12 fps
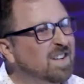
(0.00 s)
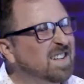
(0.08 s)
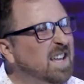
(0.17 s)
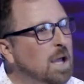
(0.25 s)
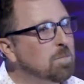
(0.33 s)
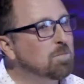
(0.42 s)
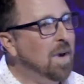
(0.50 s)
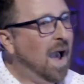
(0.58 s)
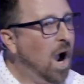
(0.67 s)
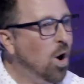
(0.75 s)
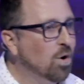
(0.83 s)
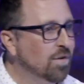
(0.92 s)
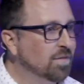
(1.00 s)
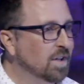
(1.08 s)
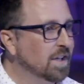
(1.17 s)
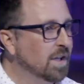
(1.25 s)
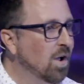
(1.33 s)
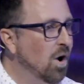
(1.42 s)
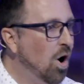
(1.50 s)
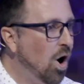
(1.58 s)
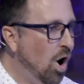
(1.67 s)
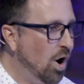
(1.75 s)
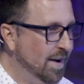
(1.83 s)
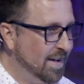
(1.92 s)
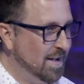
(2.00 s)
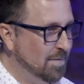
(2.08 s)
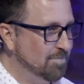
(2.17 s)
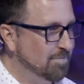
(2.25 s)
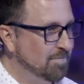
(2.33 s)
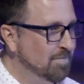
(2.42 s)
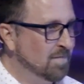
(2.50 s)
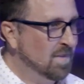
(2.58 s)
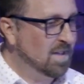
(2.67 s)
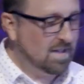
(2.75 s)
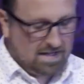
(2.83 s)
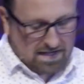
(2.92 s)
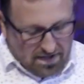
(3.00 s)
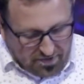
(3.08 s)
came powerfully on him. The